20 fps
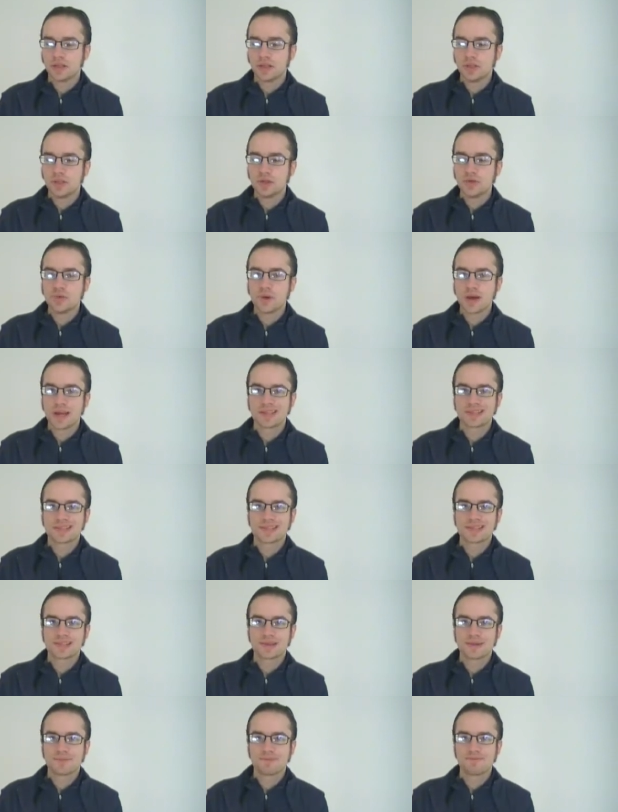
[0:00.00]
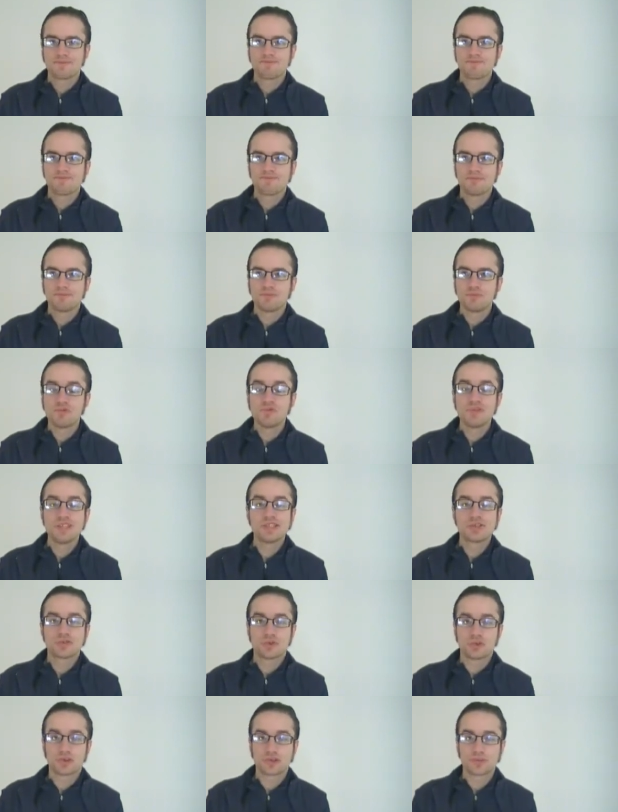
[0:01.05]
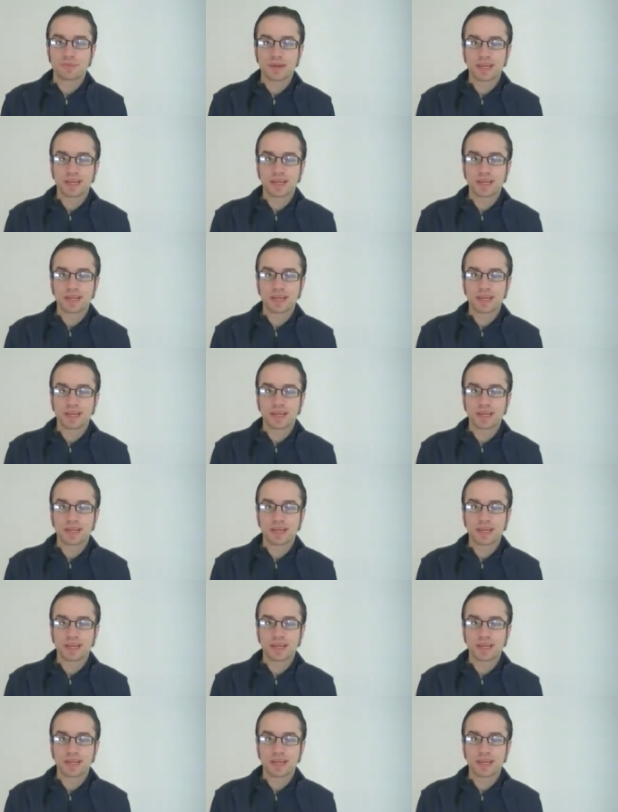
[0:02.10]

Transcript: US research